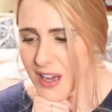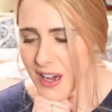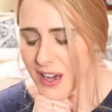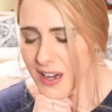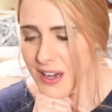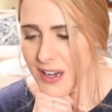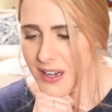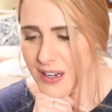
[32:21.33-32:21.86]

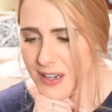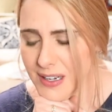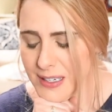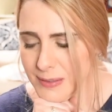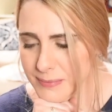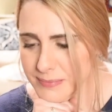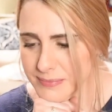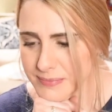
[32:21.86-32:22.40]

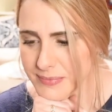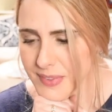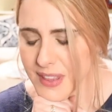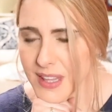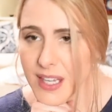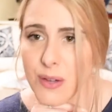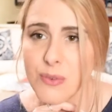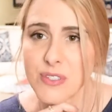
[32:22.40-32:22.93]
I
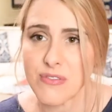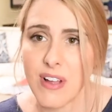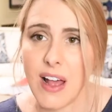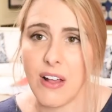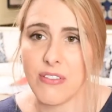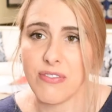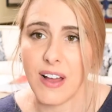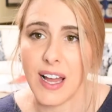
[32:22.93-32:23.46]
think it was
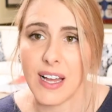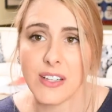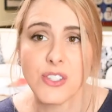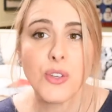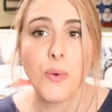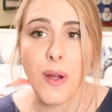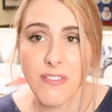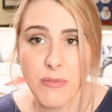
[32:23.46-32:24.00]
Ralph Fiennes,
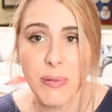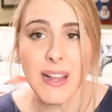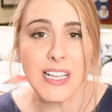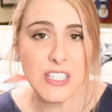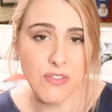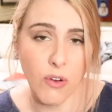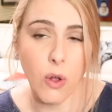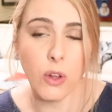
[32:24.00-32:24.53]
whoever
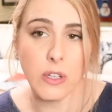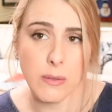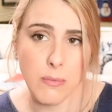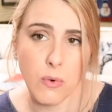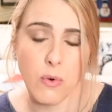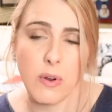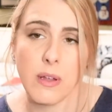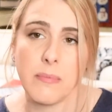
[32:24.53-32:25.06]
plays
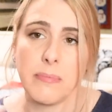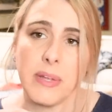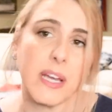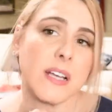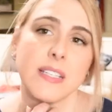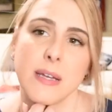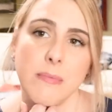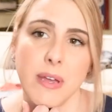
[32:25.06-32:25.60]
Voldemort,
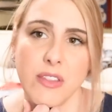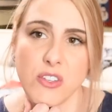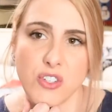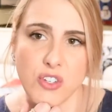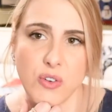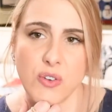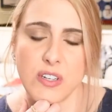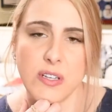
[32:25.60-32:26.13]
because I made the
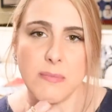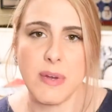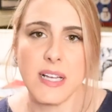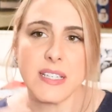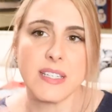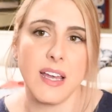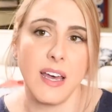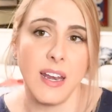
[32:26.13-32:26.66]
joke to my
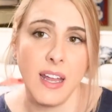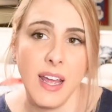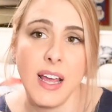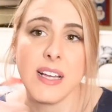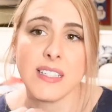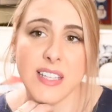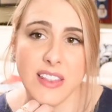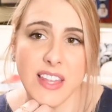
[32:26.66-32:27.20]
son,
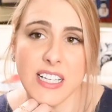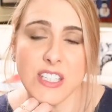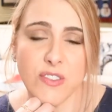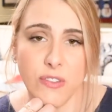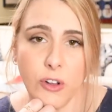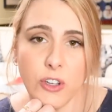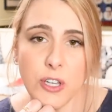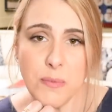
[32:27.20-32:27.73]
said that's
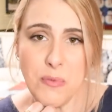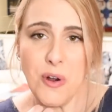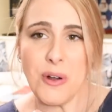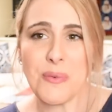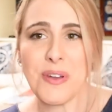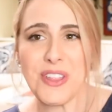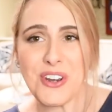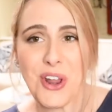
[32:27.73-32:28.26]
Voldemort
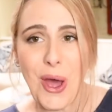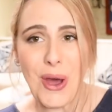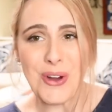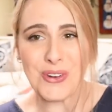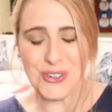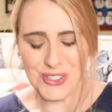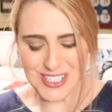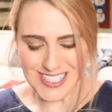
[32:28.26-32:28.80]
with a
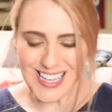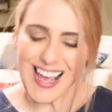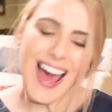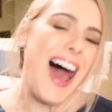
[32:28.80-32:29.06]
nose,